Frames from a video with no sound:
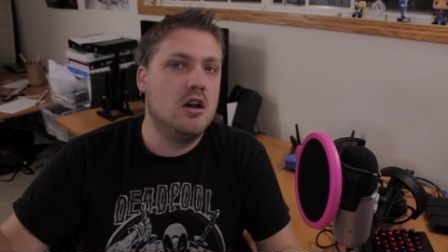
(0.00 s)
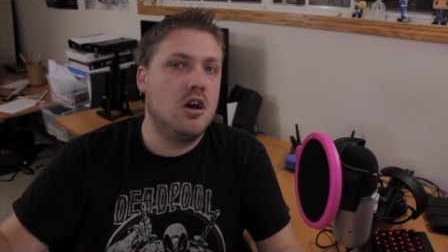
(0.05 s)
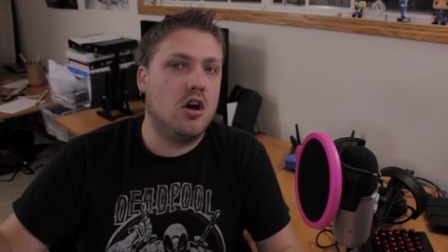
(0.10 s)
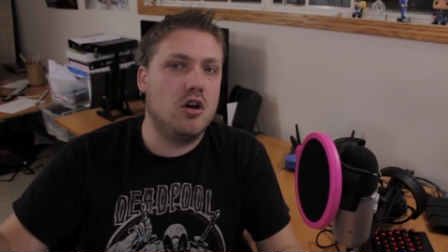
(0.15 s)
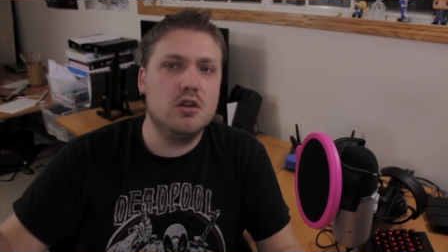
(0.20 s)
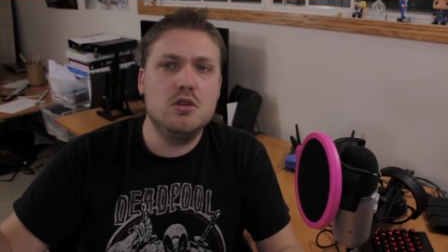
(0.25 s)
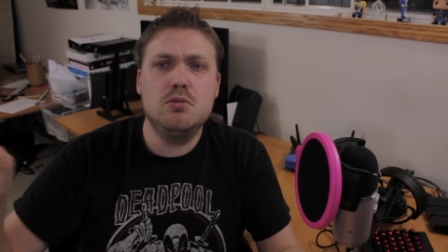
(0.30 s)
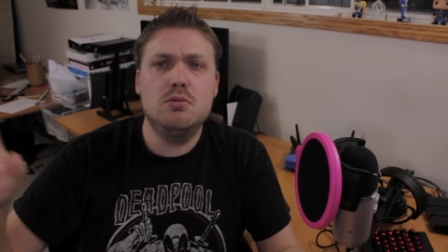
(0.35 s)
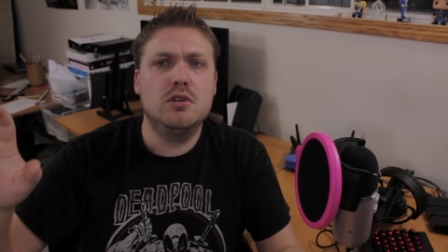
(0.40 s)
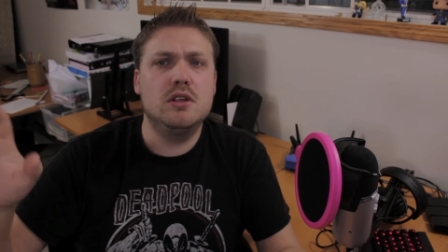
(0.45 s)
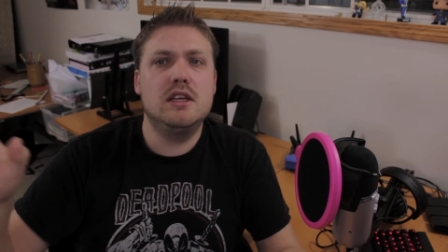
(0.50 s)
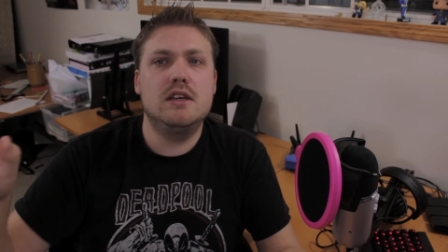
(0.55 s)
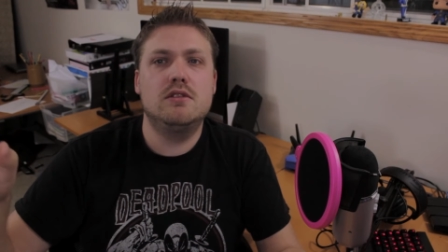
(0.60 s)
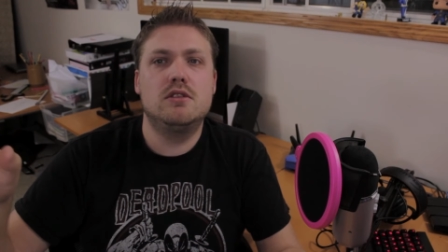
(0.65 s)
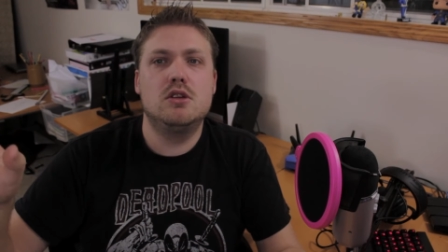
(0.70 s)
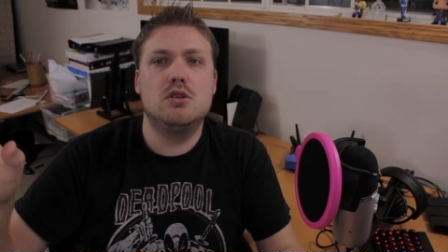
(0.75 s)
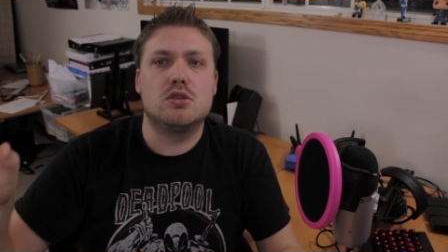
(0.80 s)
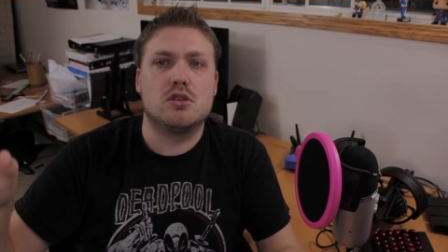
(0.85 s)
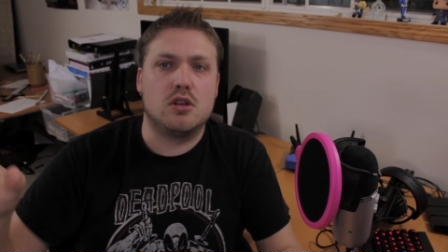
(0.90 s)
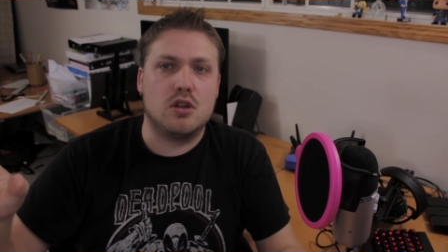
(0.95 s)
All you really have
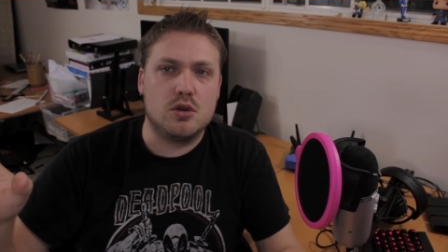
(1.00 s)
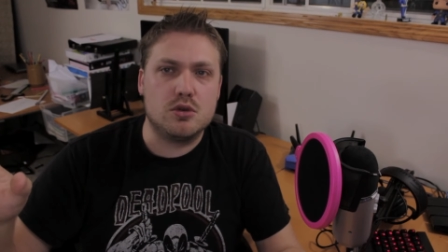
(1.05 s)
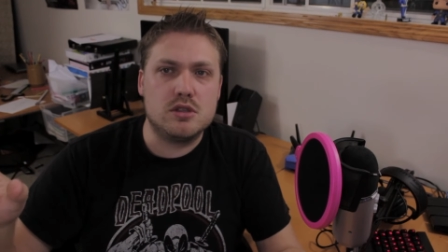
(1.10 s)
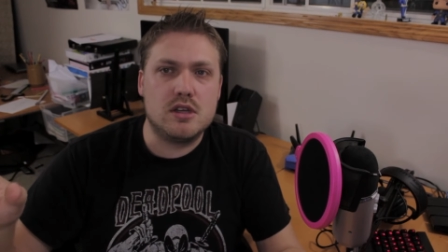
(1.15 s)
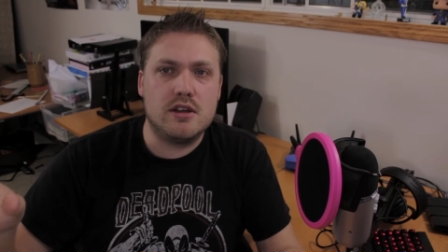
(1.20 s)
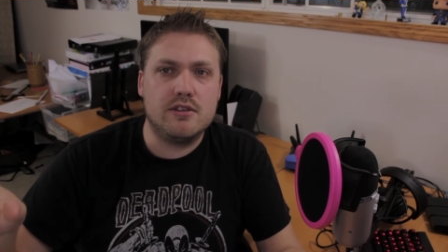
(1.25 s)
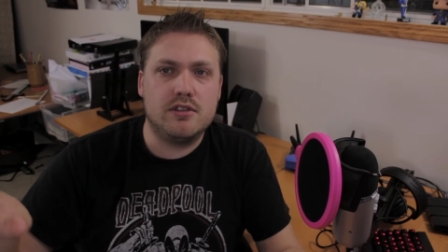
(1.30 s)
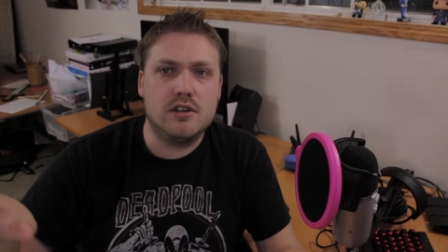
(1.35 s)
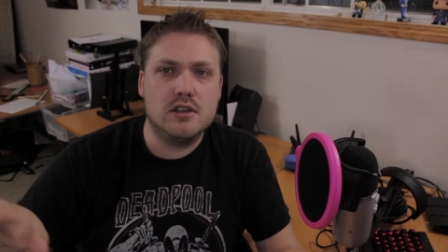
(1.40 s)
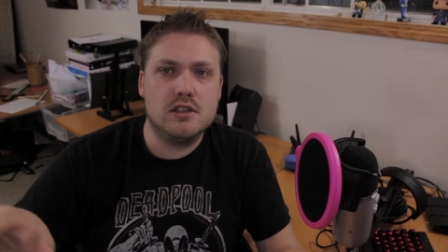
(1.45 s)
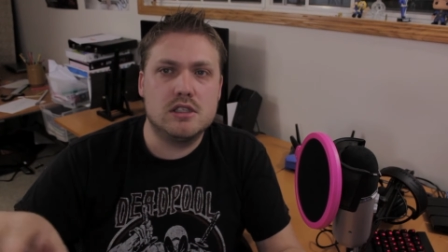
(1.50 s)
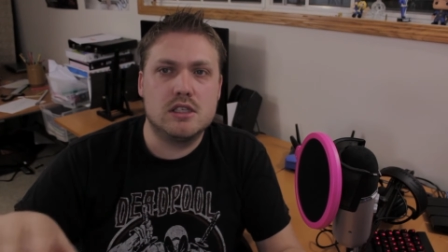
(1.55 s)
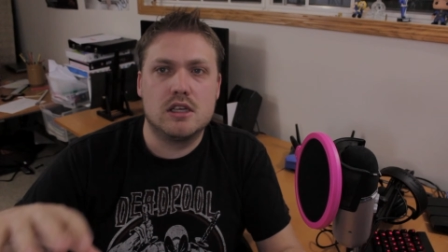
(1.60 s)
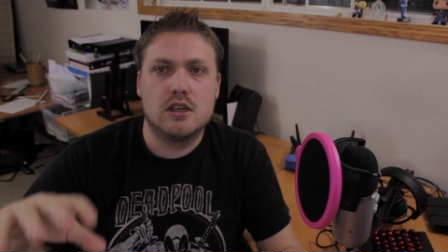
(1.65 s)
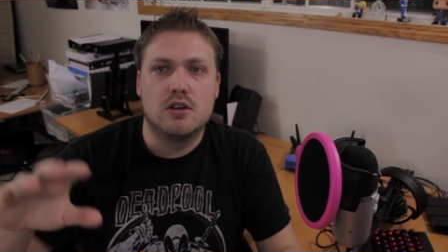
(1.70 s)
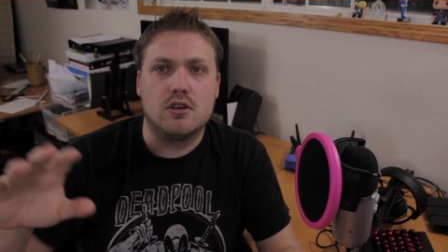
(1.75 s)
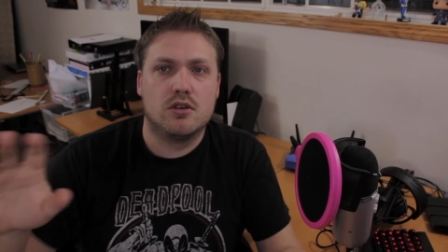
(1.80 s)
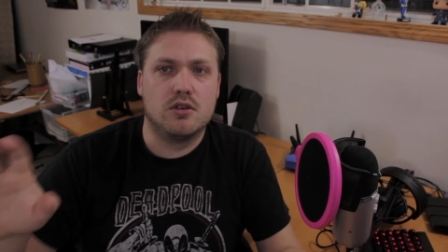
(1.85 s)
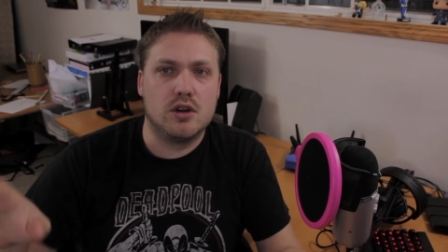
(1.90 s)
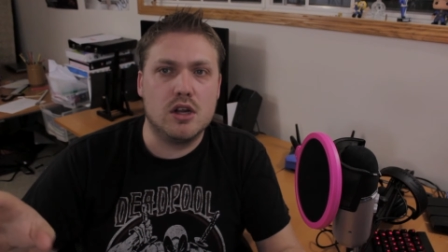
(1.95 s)
to do is close Netflix,
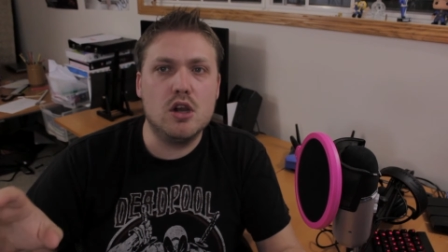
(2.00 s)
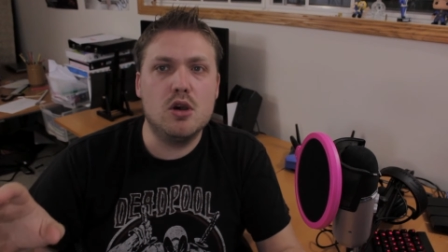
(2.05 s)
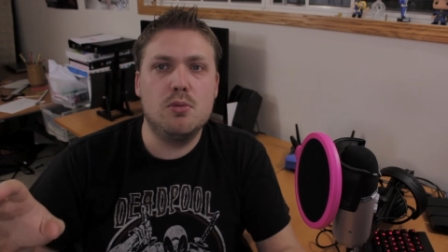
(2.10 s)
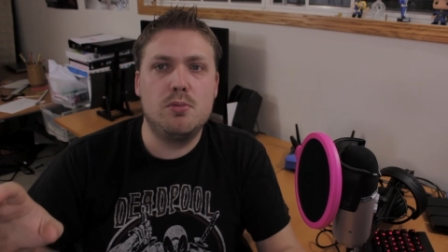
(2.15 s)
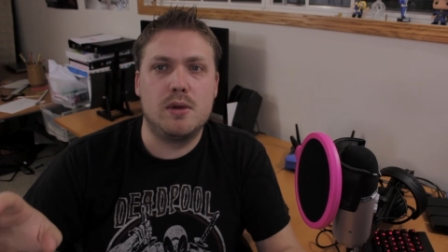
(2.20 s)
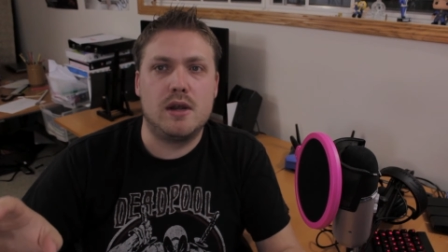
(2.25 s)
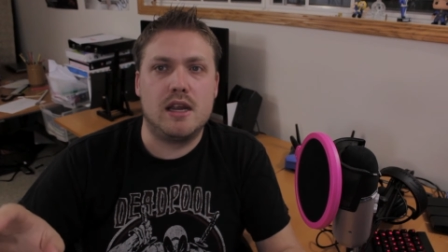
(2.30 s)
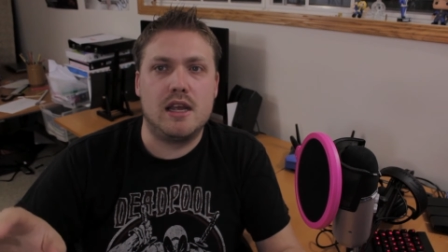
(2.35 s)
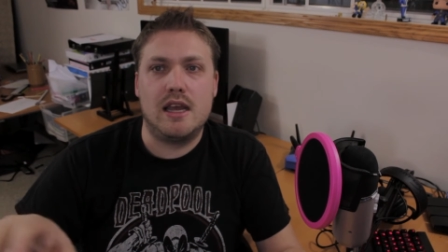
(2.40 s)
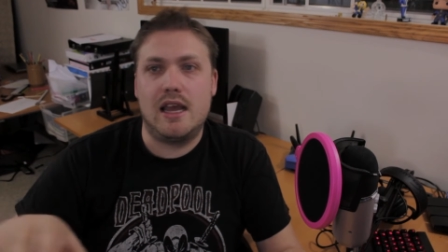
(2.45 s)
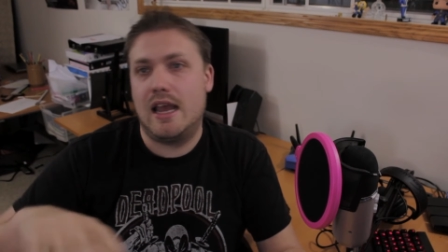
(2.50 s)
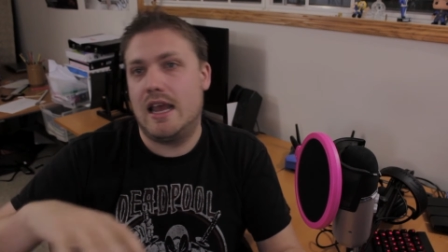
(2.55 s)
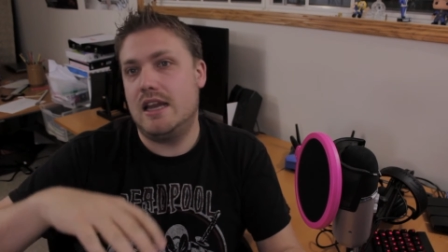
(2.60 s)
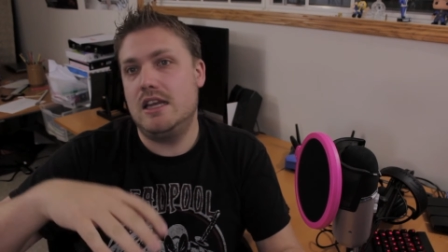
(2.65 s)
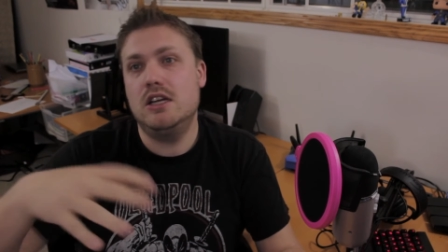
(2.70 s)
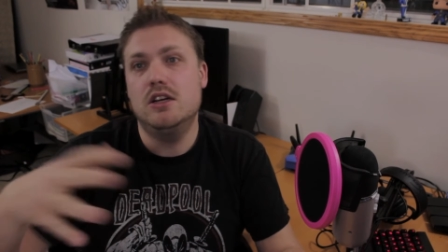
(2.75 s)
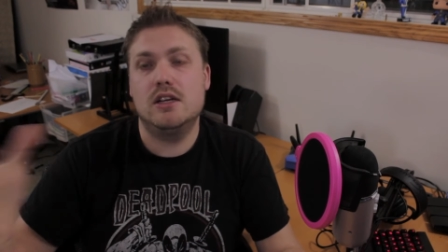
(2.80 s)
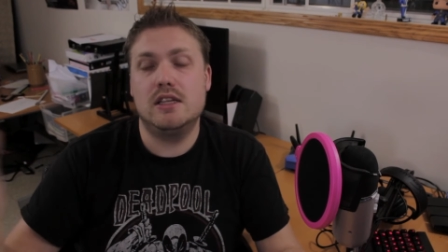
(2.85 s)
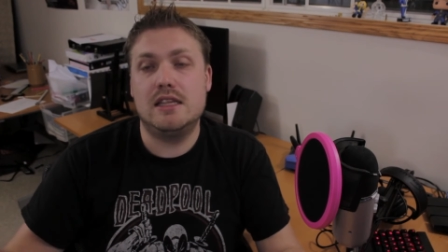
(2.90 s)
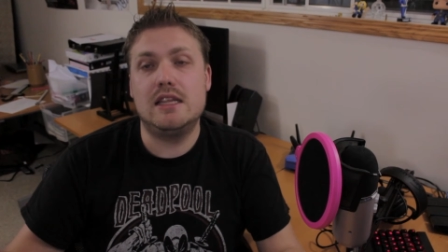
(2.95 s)
reopen it,
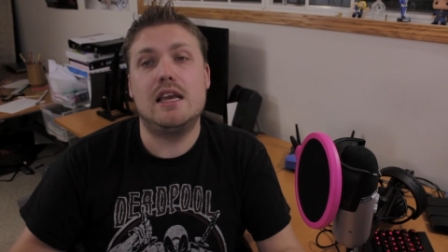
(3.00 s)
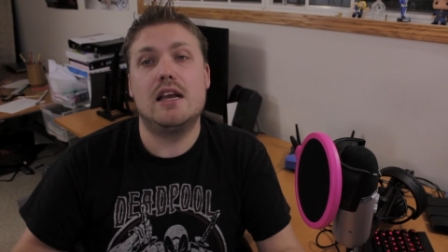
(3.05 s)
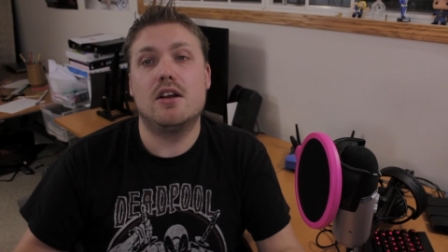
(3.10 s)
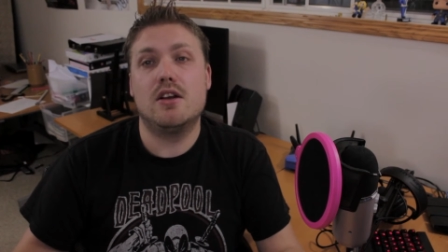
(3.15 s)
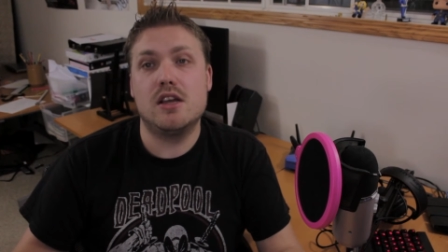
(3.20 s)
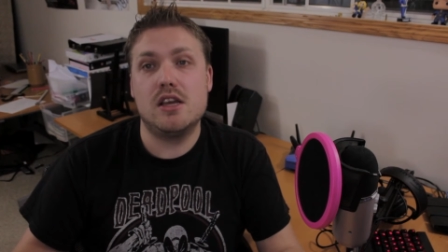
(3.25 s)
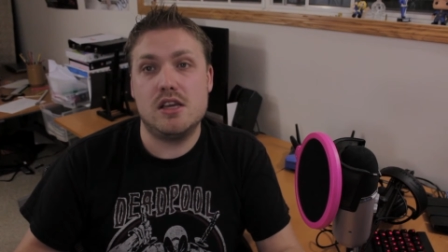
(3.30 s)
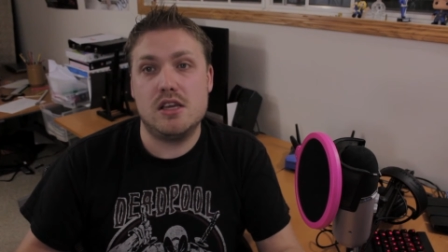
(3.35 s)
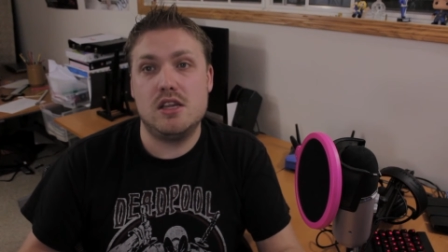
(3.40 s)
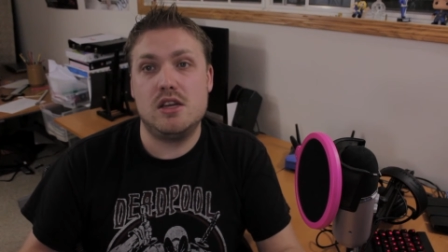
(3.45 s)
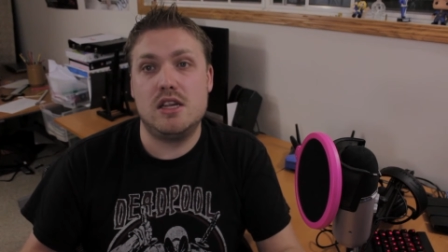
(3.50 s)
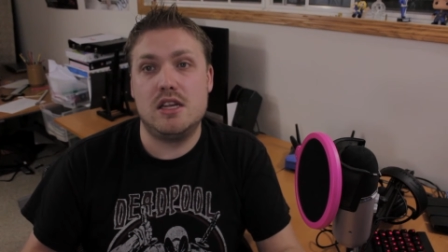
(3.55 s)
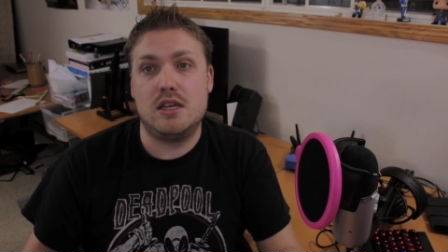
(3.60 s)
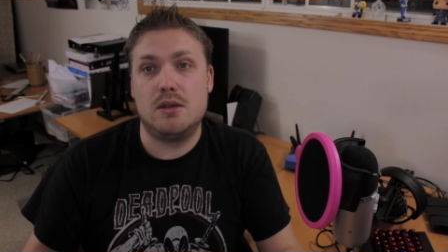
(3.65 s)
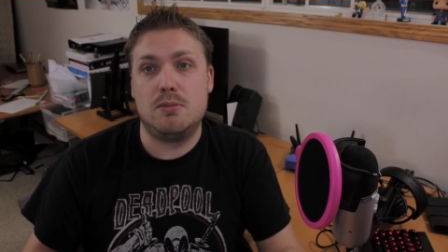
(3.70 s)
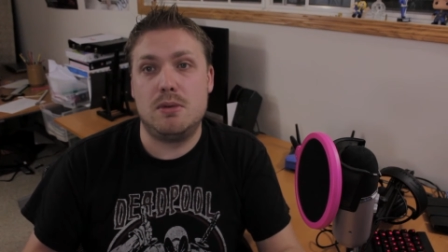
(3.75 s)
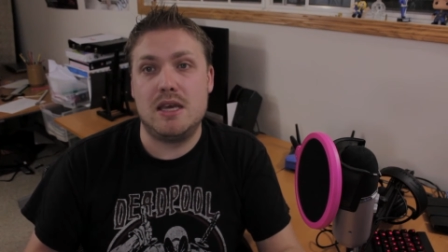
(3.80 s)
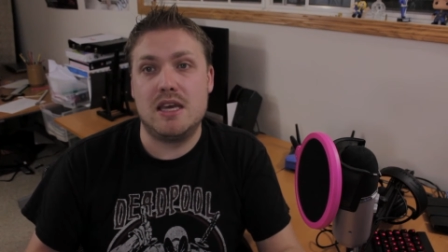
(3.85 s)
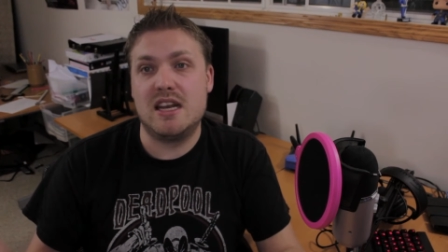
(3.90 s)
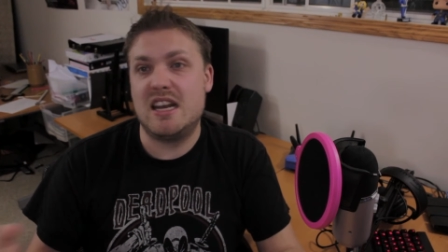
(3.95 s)
and you're in the area you need
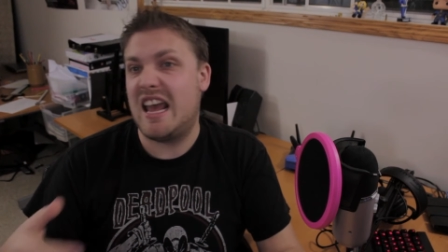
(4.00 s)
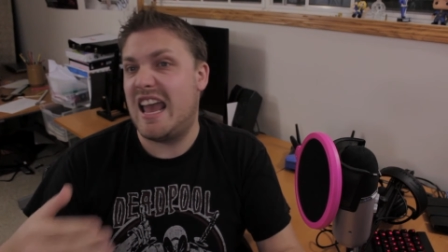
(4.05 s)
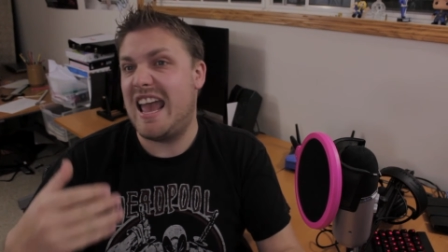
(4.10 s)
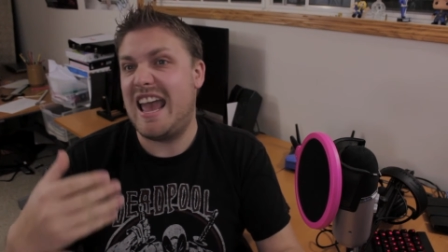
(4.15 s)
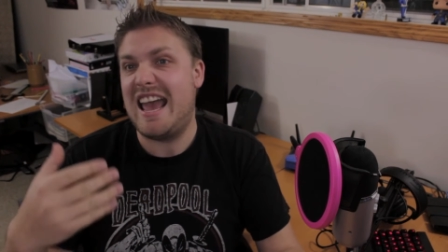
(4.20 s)
to be in,